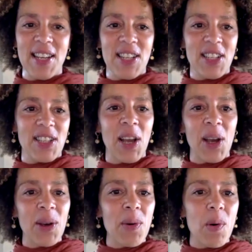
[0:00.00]

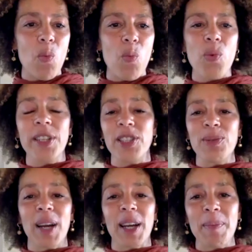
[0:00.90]
So would you
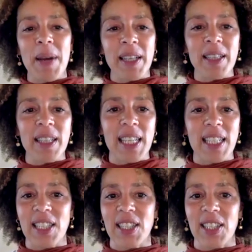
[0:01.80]
recommend
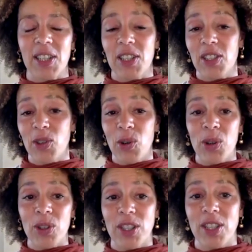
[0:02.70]
this
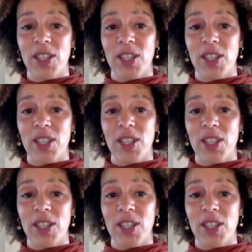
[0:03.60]
course